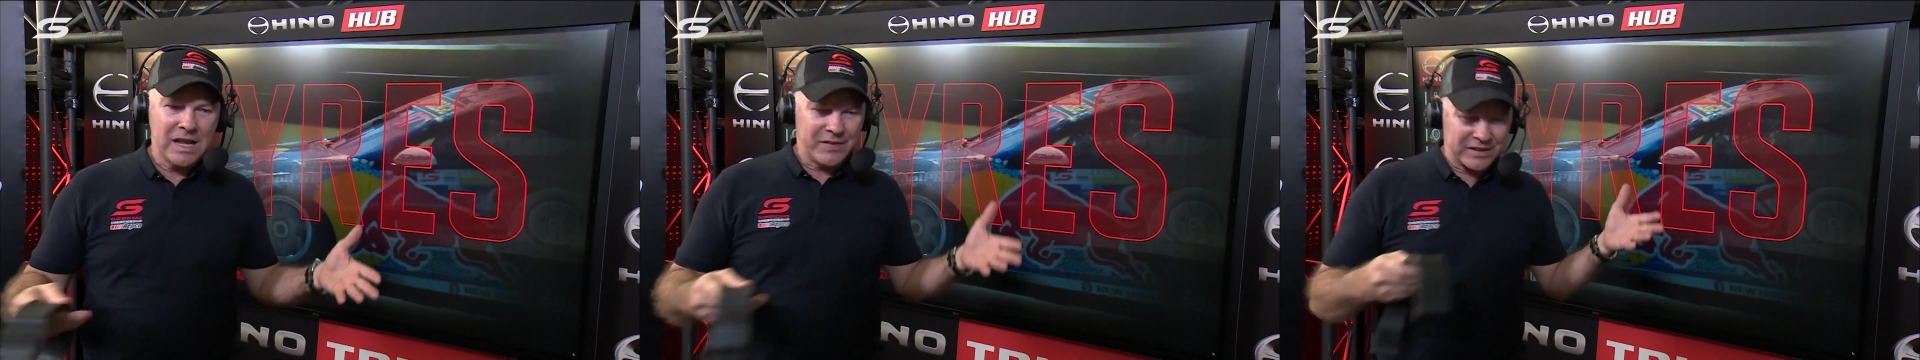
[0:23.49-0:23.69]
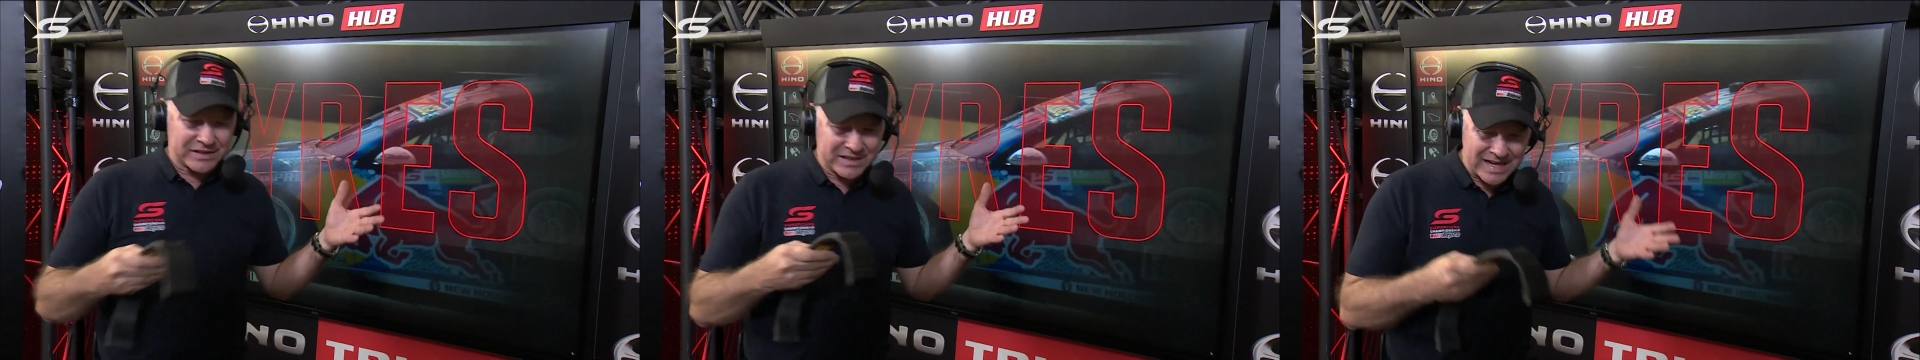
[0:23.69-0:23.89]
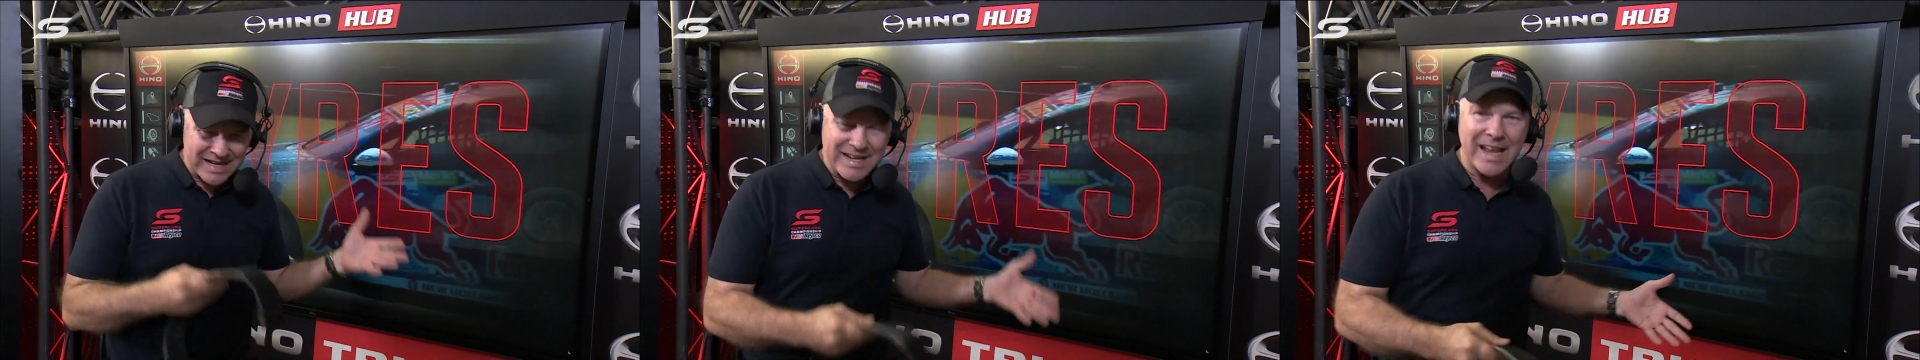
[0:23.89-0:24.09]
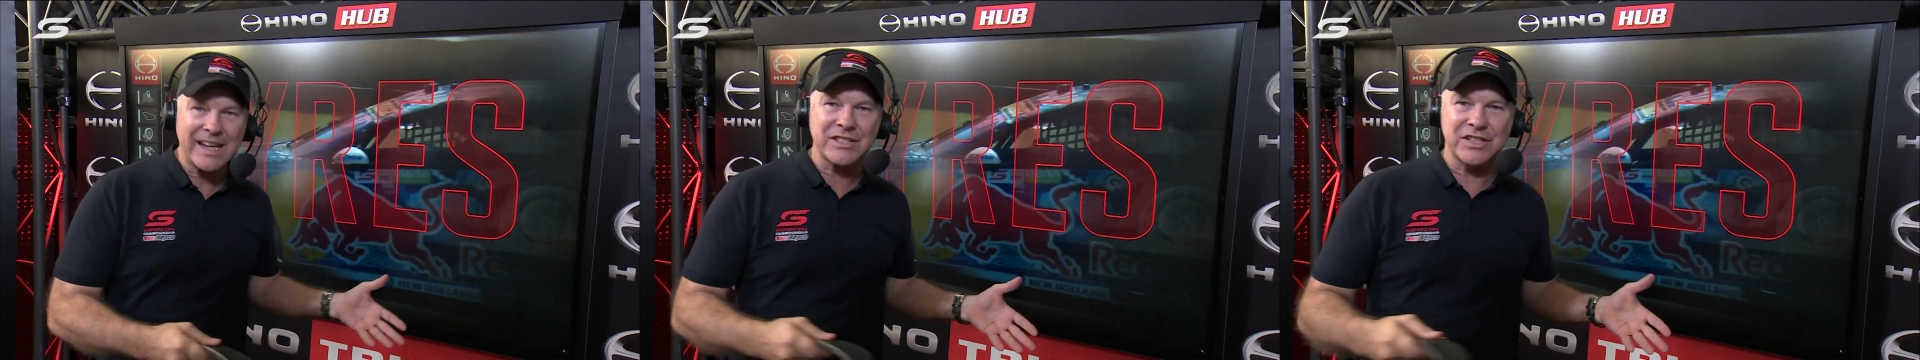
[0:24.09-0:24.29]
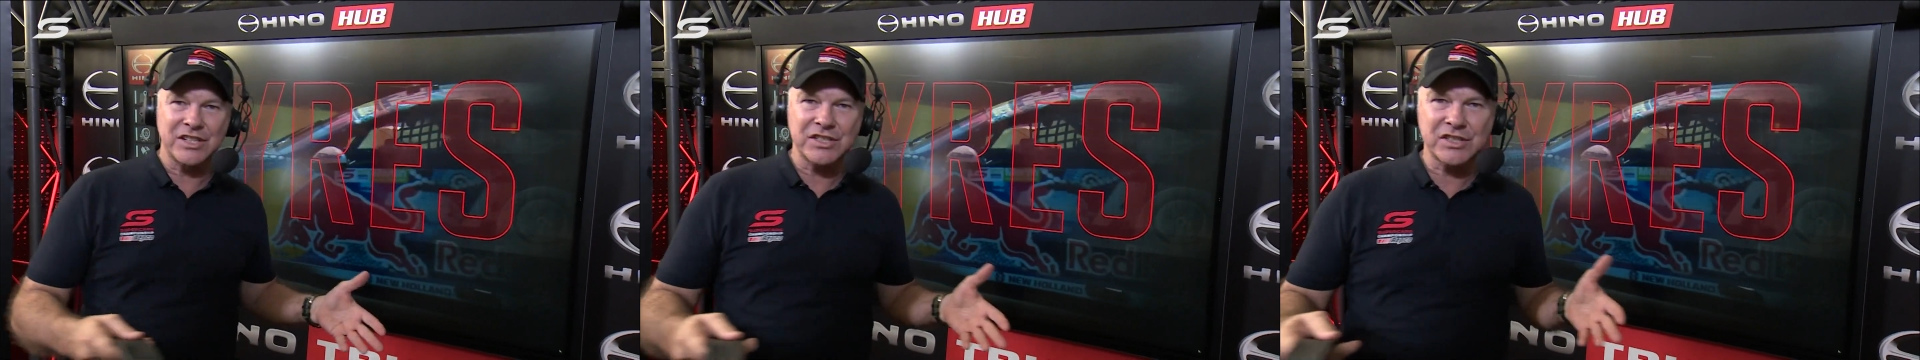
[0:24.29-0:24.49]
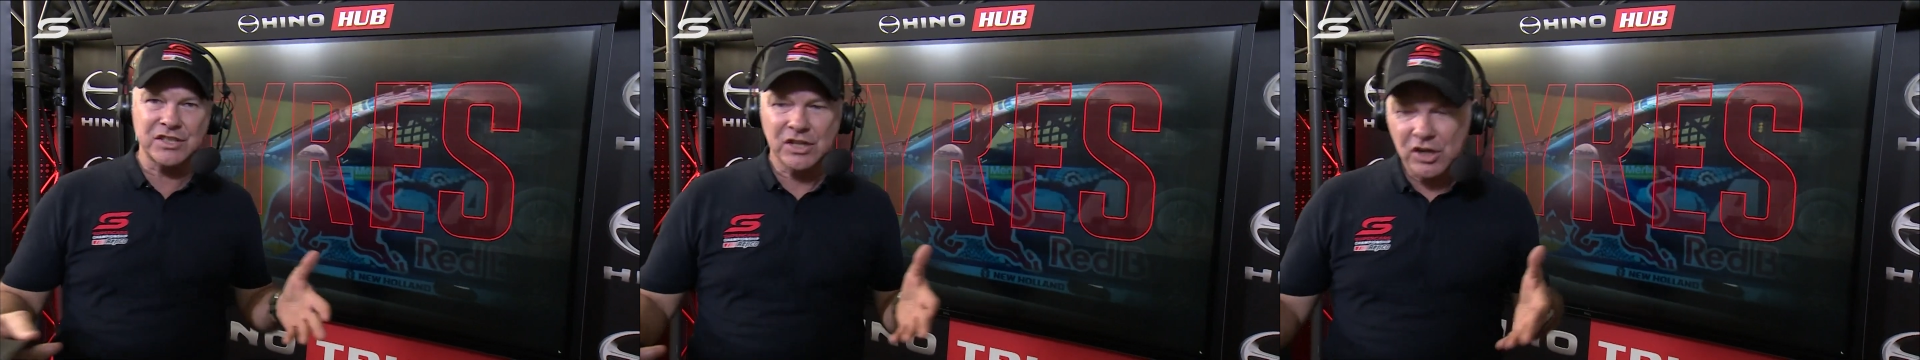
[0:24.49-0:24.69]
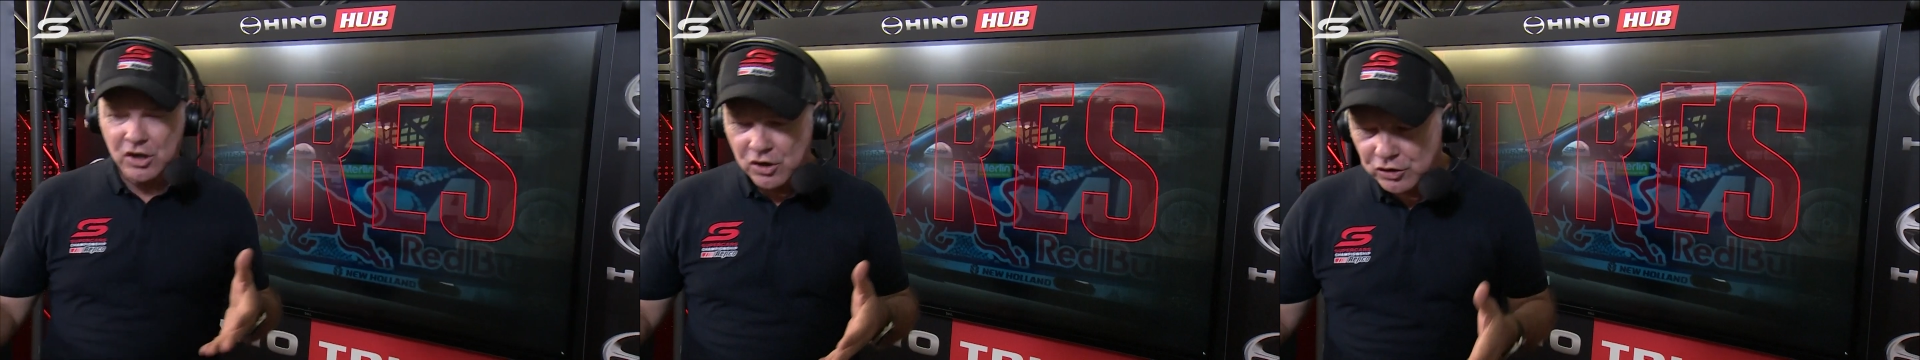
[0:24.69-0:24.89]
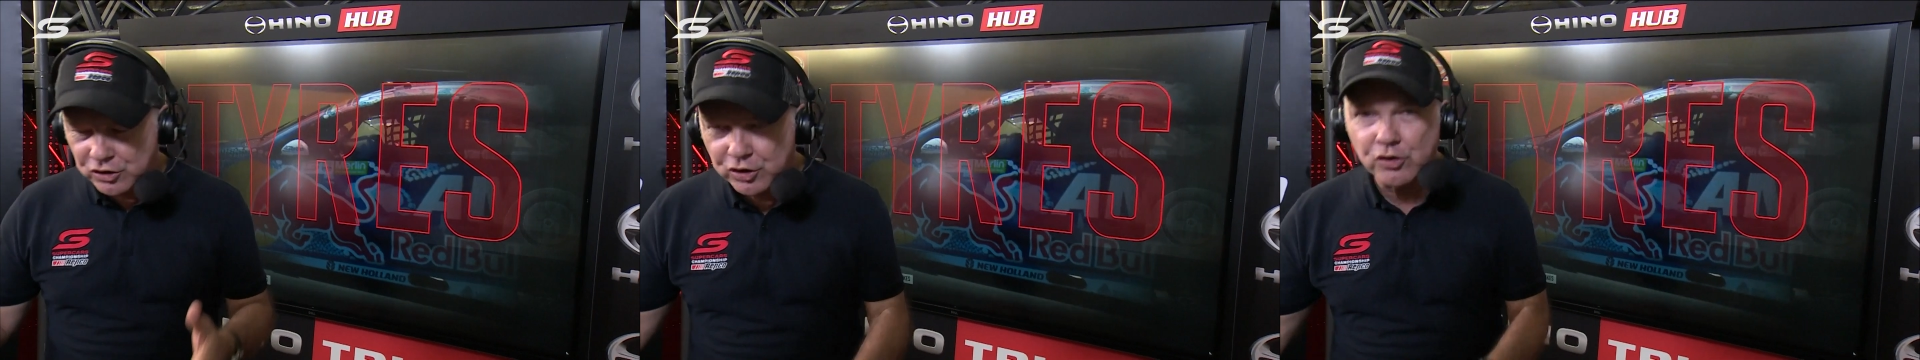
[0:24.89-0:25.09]
that connects us
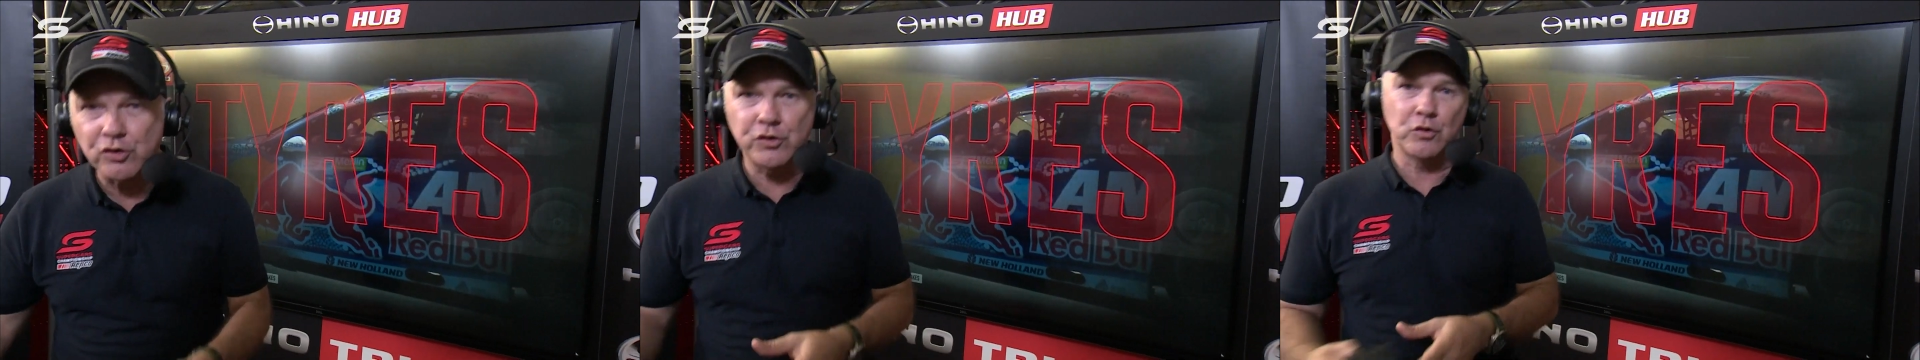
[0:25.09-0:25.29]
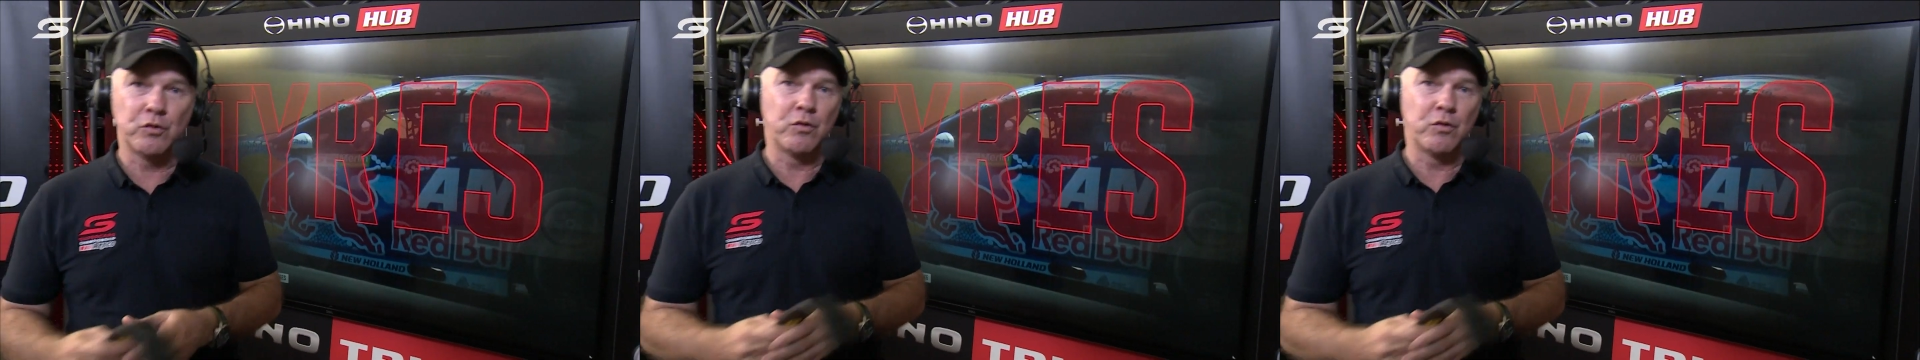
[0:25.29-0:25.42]
to the